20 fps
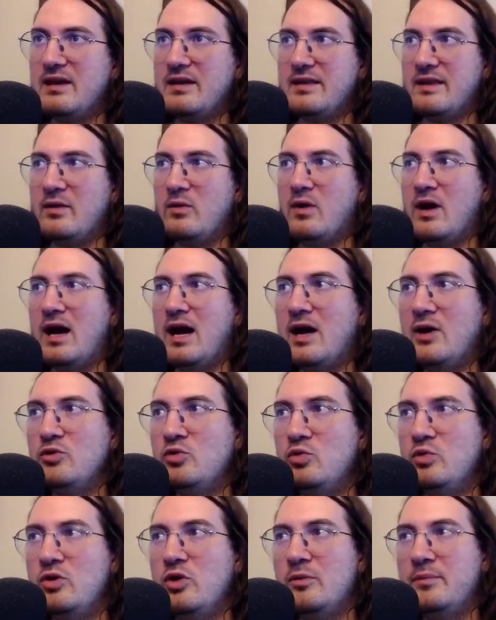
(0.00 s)
Now, how do
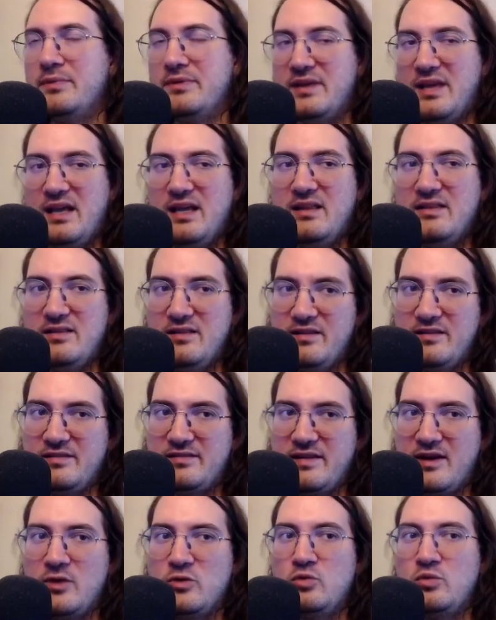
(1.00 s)
we obtain this?
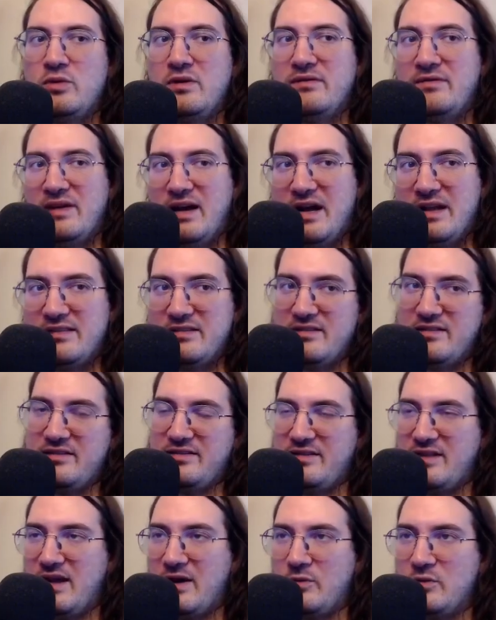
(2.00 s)
How do we write
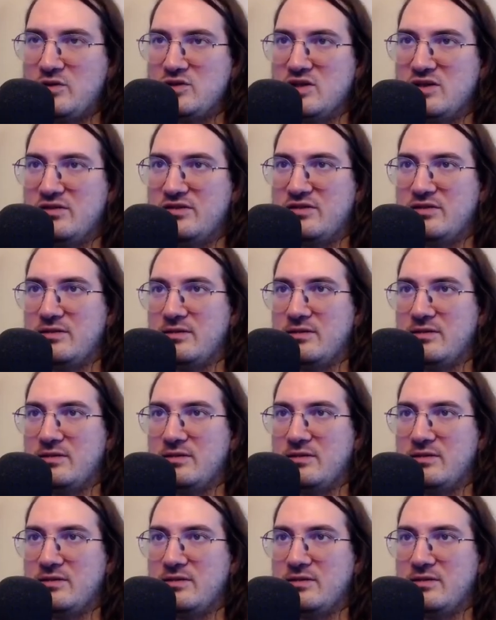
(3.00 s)
these languages?